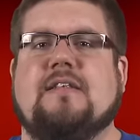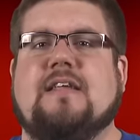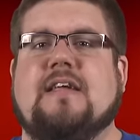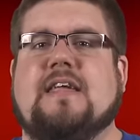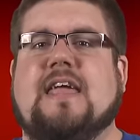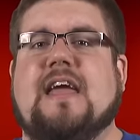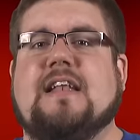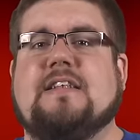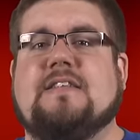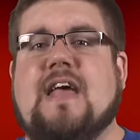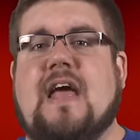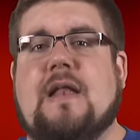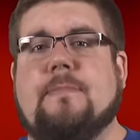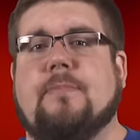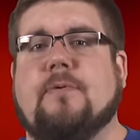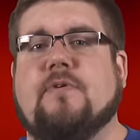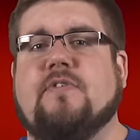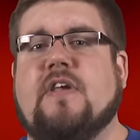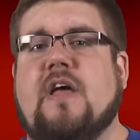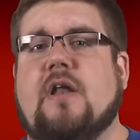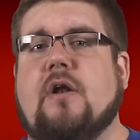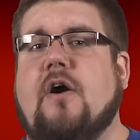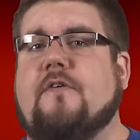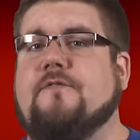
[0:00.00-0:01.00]
To get
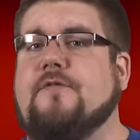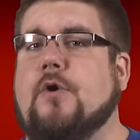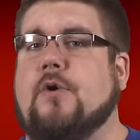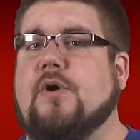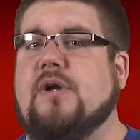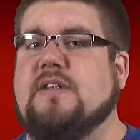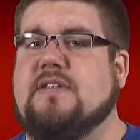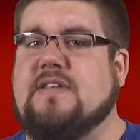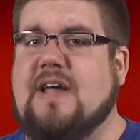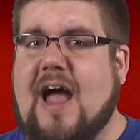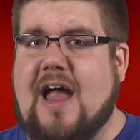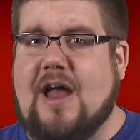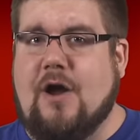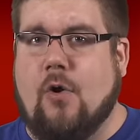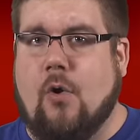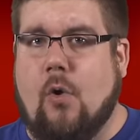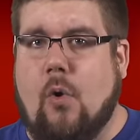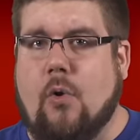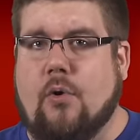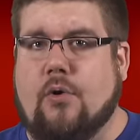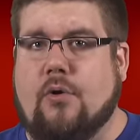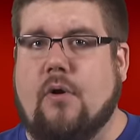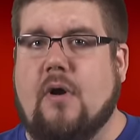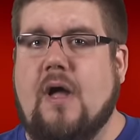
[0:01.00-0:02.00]
10% off your entire
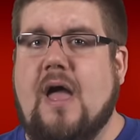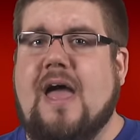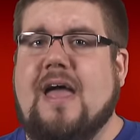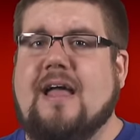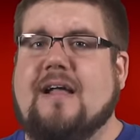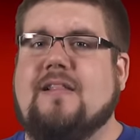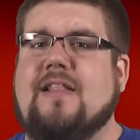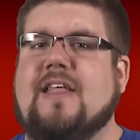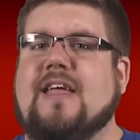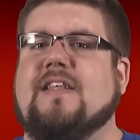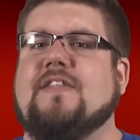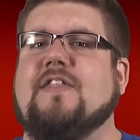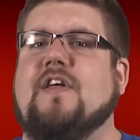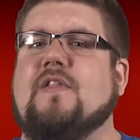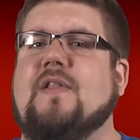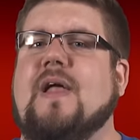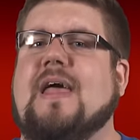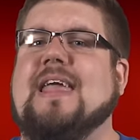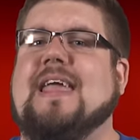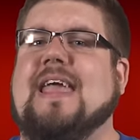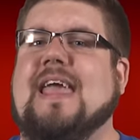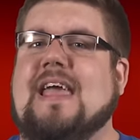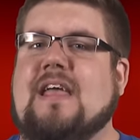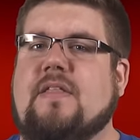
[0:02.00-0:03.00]
order, click the
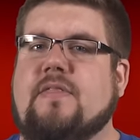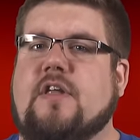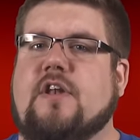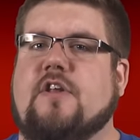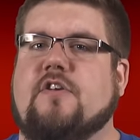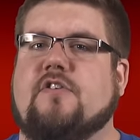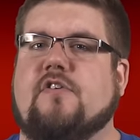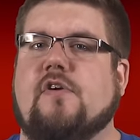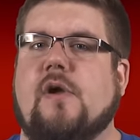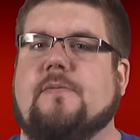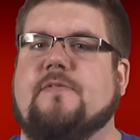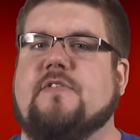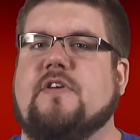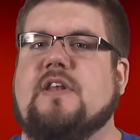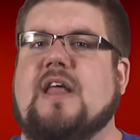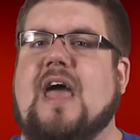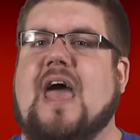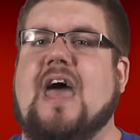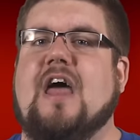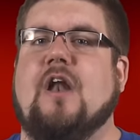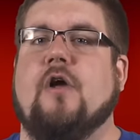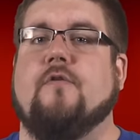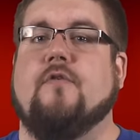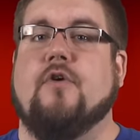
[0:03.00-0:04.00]
link in the description to
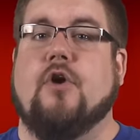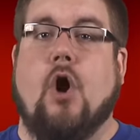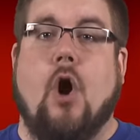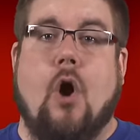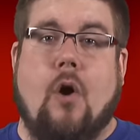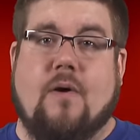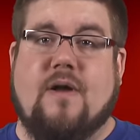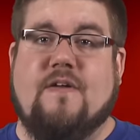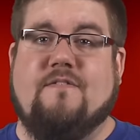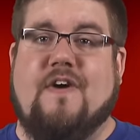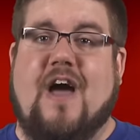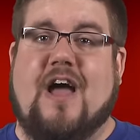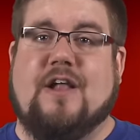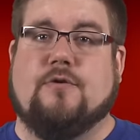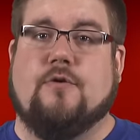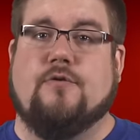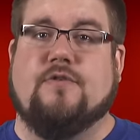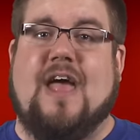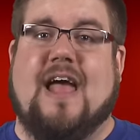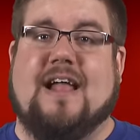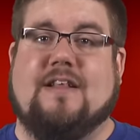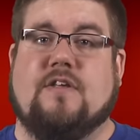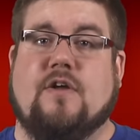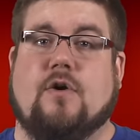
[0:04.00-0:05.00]
head over to
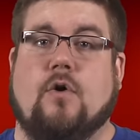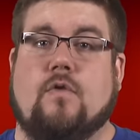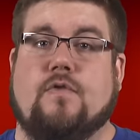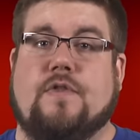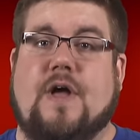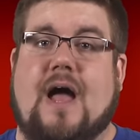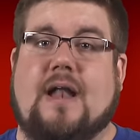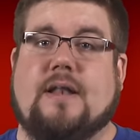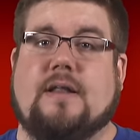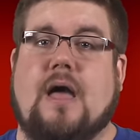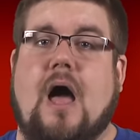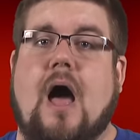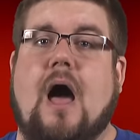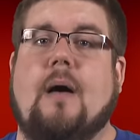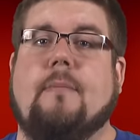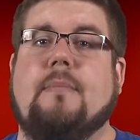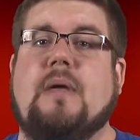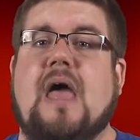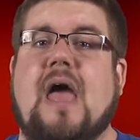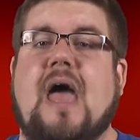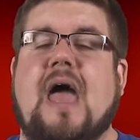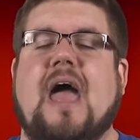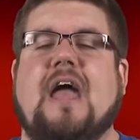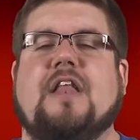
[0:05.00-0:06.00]
refactortactical.com
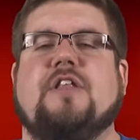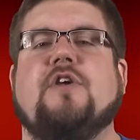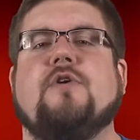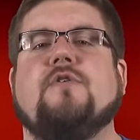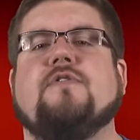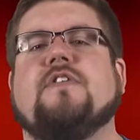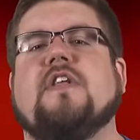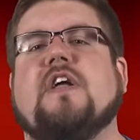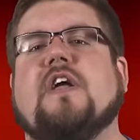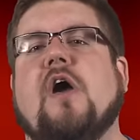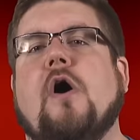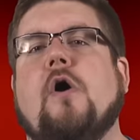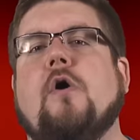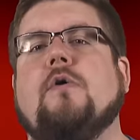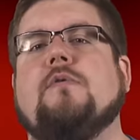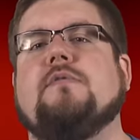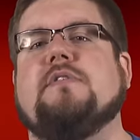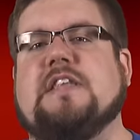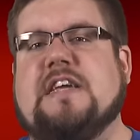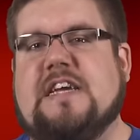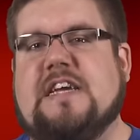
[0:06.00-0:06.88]
and use the code